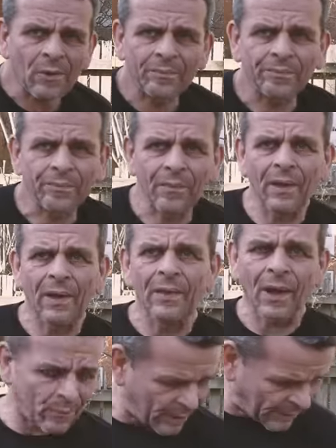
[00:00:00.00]
So
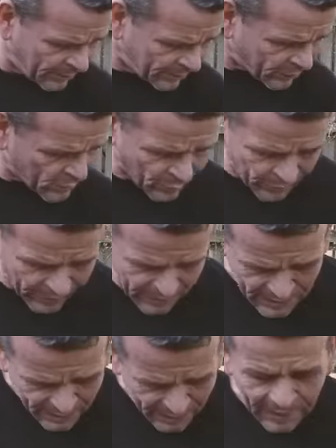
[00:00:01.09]
now I'm ready to create the
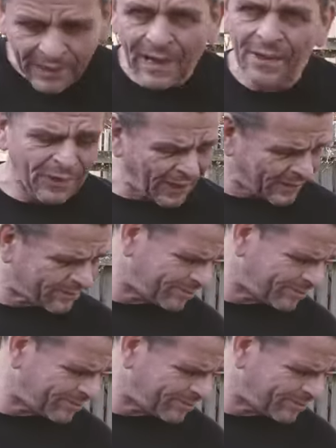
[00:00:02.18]
second layer. I think